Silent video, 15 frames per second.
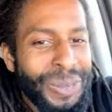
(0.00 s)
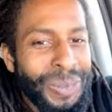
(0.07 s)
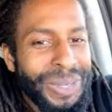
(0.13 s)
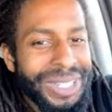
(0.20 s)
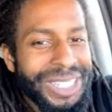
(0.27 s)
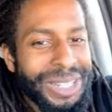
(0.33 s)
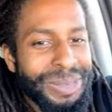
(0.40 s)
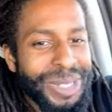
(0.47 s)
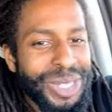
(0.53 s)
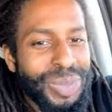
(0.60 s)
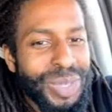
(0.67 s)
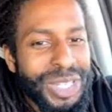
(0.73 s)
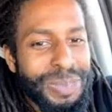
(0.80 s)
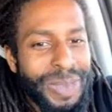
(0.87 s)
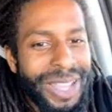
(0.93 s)
What's up, the
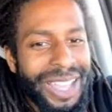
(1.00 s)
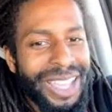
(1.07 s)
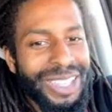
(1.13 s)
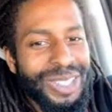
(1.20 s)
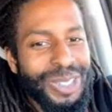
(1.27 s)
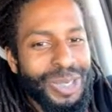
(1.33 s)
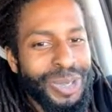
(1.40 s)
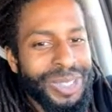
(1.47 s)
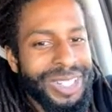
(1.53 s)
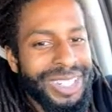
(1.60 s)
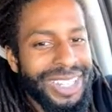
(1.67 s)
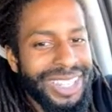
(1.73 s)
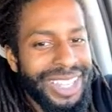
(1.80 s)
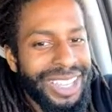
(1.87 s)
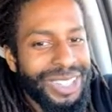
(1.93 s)
sweet spot? How you doing
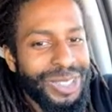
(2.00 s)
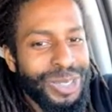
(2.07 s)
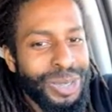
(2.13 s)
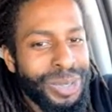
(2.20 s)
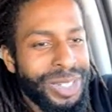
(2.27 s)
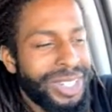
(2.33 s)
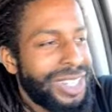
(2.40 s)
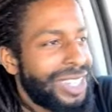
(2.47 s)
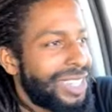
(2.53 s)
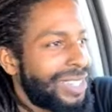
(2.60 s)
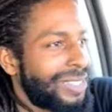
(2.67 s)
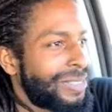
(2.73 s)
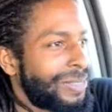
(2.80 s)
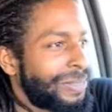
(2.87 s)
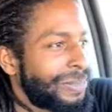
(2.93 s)
today? How you doing
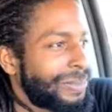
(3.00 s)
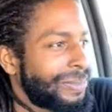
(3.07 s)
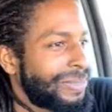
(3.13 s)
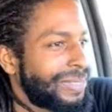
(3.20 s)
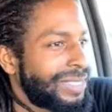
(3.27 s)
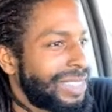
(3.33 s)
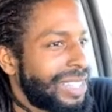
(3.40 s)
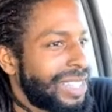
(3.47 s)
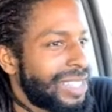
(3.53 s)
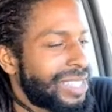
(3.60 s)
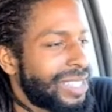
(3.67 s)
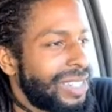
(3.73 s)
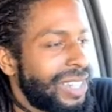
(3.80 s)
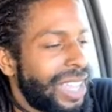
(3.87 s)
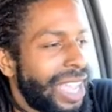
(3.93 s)
today? It's
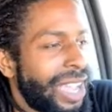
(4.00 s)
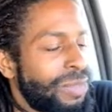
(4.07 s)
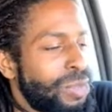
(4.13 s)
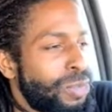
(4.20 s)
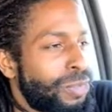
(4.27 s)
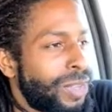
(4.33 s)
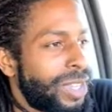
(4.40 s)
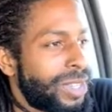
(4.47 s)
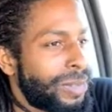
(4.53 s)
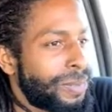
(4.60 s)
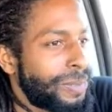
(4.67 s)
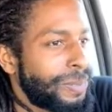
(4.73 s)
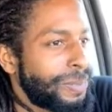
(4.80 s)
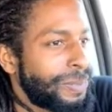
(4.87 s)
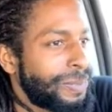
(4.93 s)
good to have you, fam.